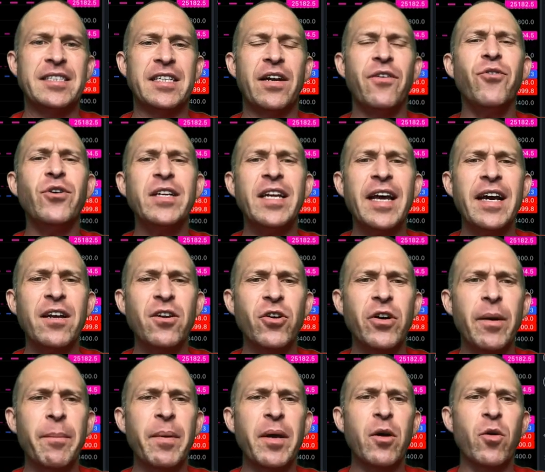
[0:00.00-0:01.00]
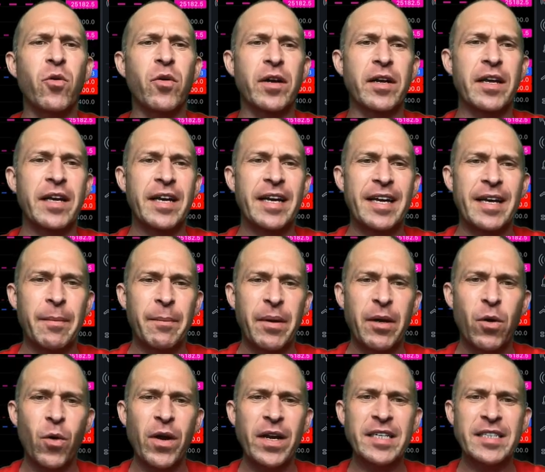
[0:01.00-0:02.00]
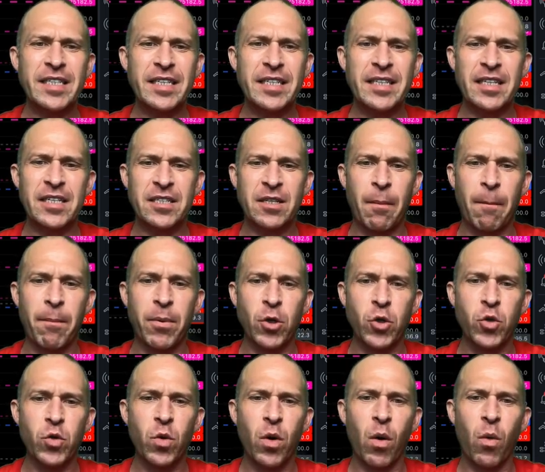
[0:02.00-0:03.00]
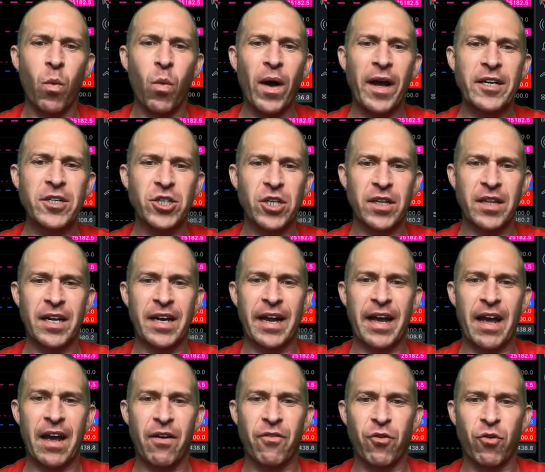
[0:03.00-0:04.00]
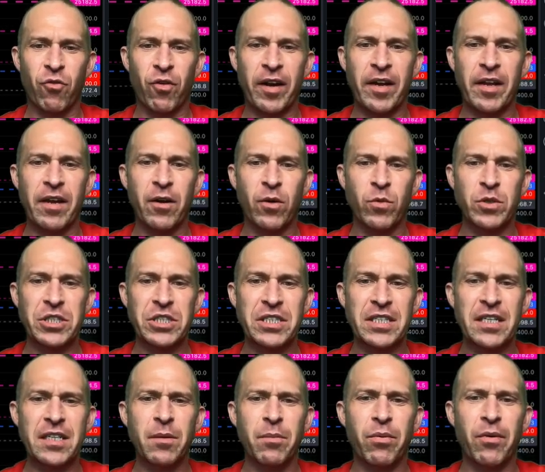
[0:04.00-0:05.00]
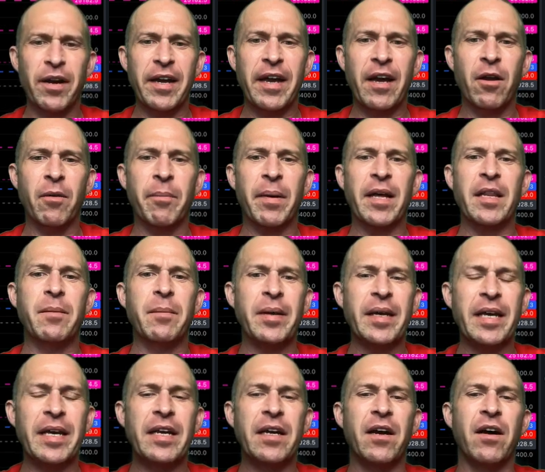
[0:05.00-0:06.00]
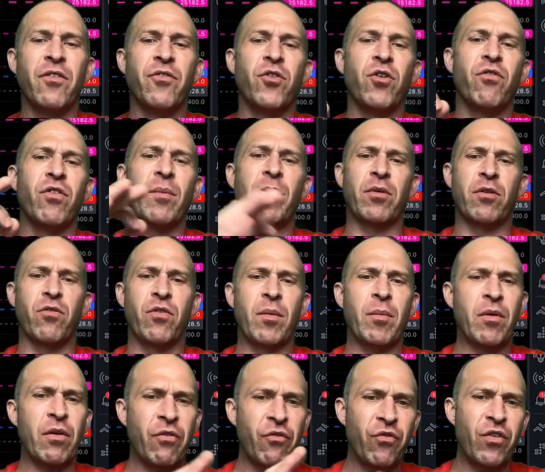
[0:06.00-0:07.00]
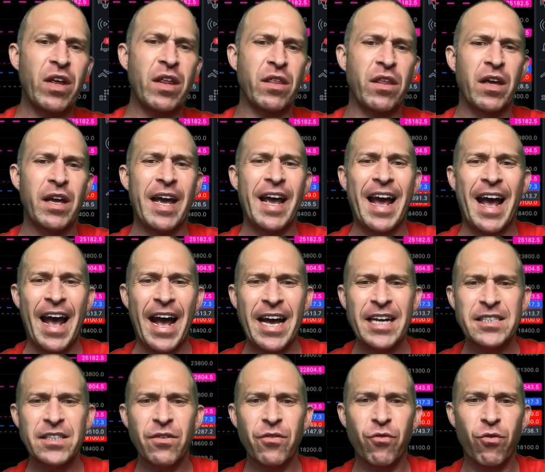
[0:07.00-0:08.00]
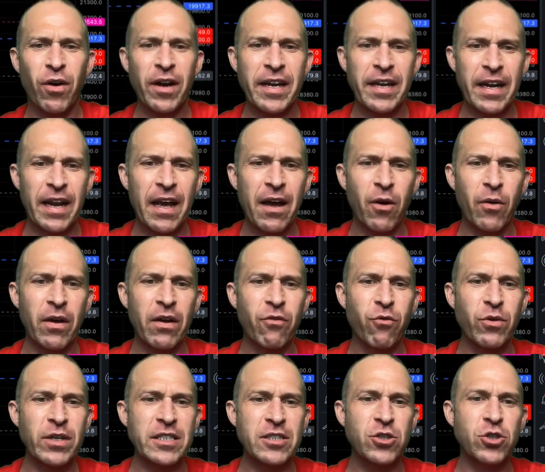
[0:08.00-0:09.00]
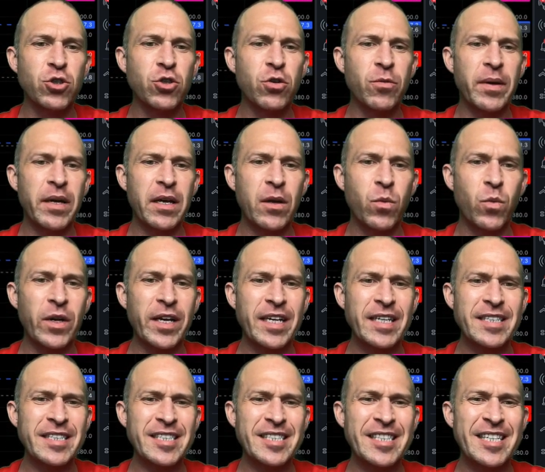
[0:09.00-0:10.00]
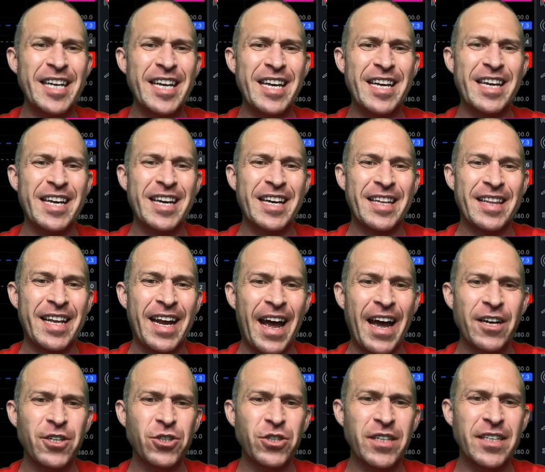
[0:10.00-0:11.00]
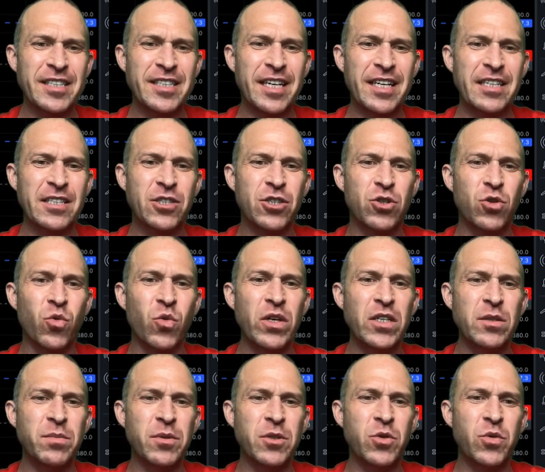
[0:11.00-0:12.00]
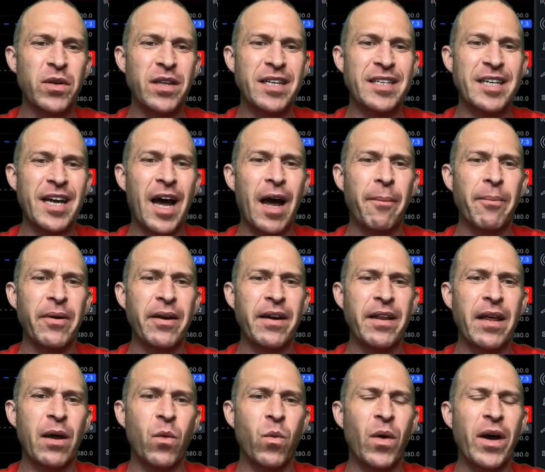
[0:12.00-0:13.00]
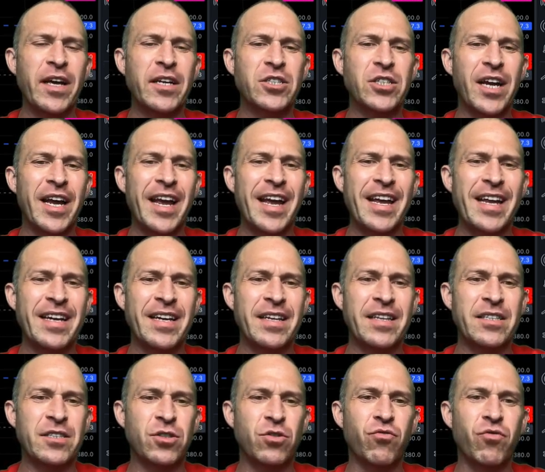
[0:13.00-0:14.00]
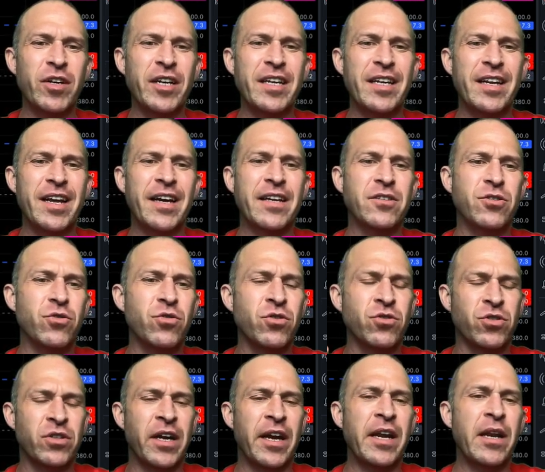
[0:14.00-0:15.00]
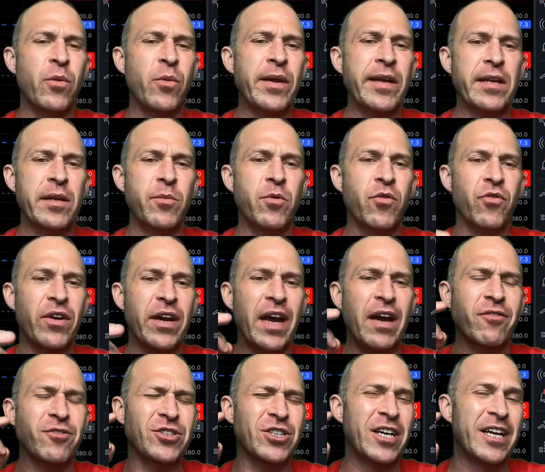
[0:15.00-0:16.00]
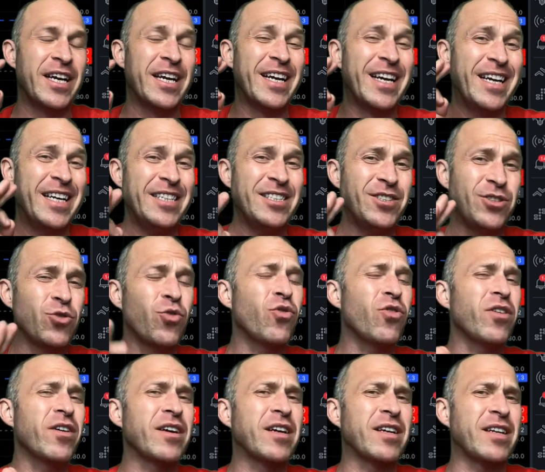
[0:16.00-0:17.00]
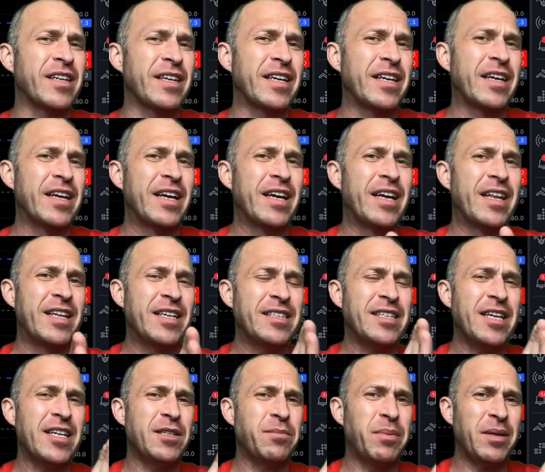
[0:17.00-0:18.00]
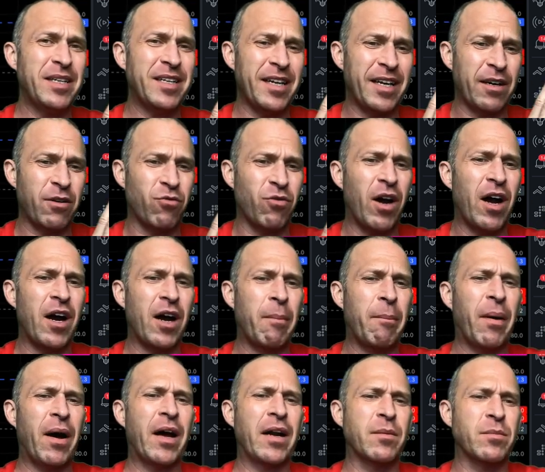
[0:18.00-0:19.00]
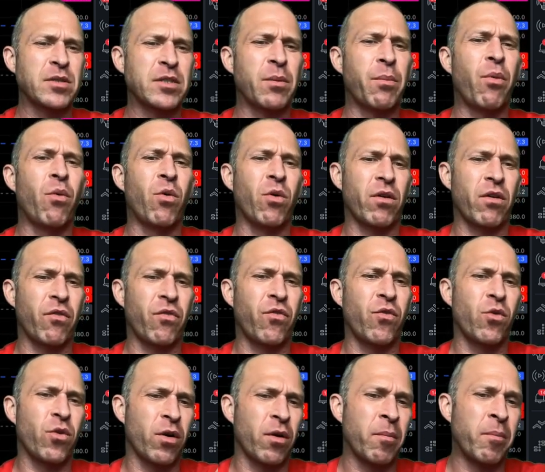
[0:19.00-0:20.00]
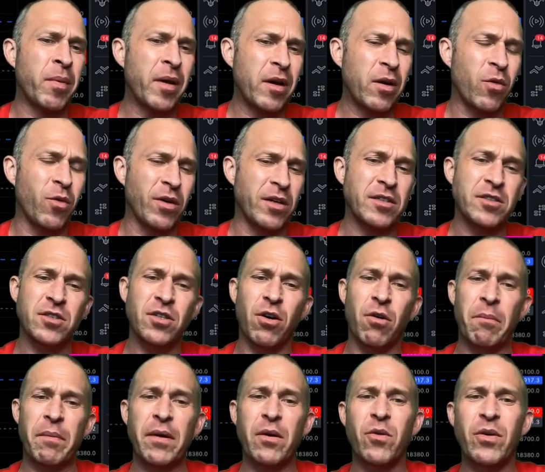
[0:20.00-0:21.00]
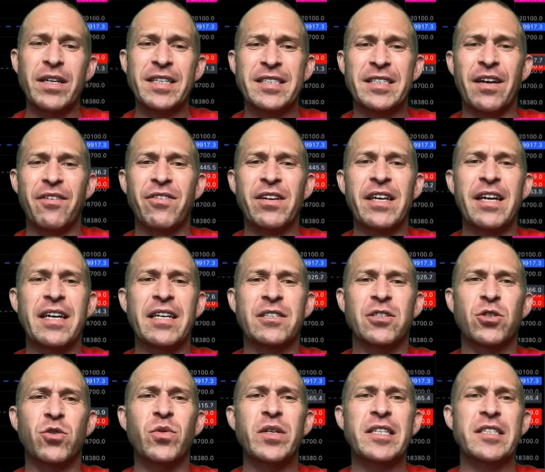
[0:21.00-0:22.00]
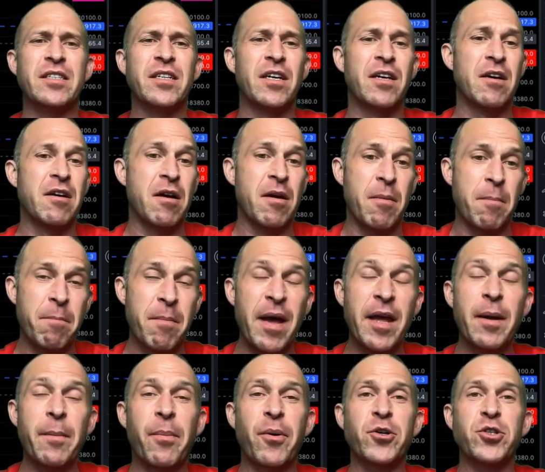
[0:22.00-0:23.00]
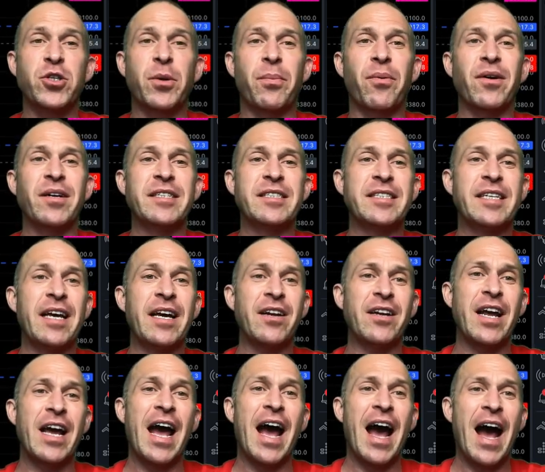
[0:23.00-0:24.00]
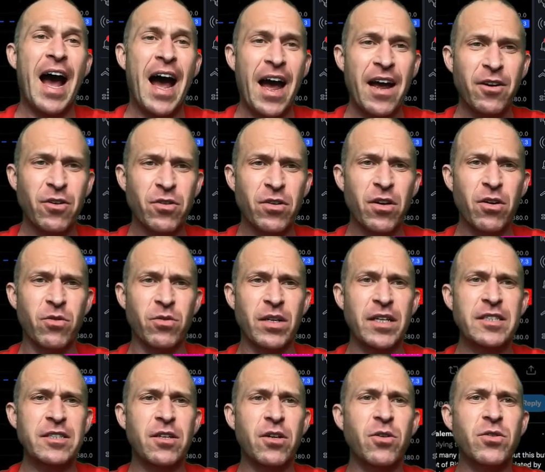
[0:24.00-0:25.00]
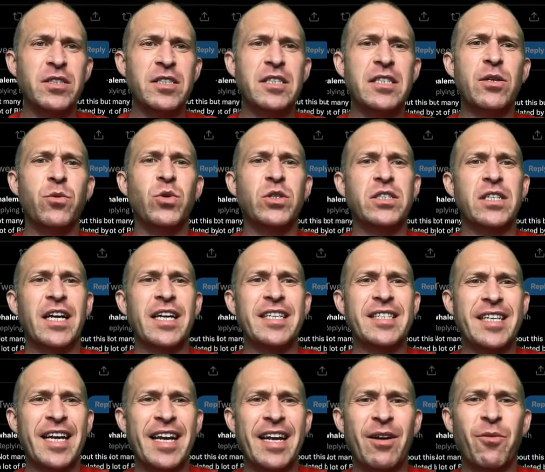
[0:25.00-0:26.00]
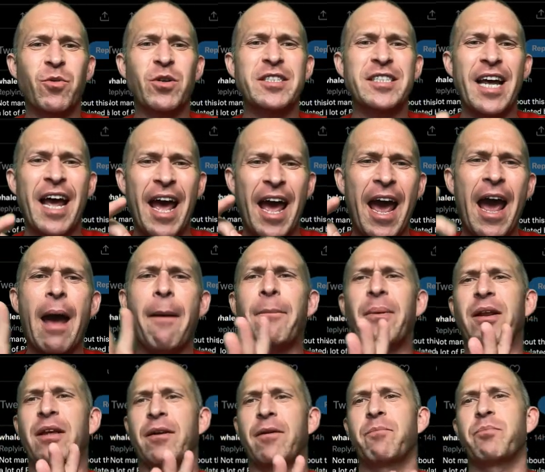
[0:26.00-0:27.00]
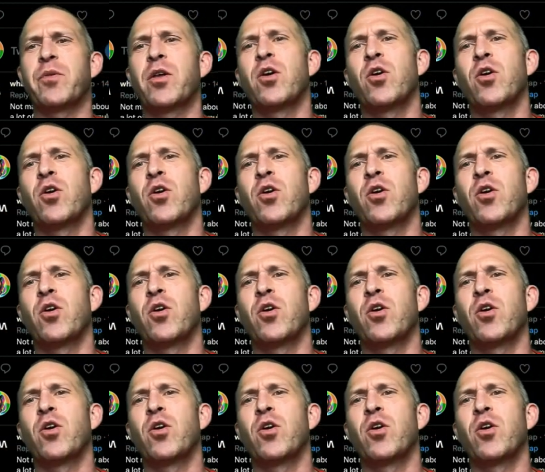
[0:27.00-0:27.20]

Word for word: And if we take a look at Bitcoin, Bitcoin is in this blue wedge that I have right here, which is set to break out by the beginning of November, November 5th. As of right now, if we zoom in, we can see that actually is getting squeezed between the top line of that wedge and this green line, 280 weekly moving average. Historically, this has been like rock bottom support for Bitcoin. So Bitcoin is definitely getting squeezed. May it push the price down? I don't know. Let's go and see what's what's happening.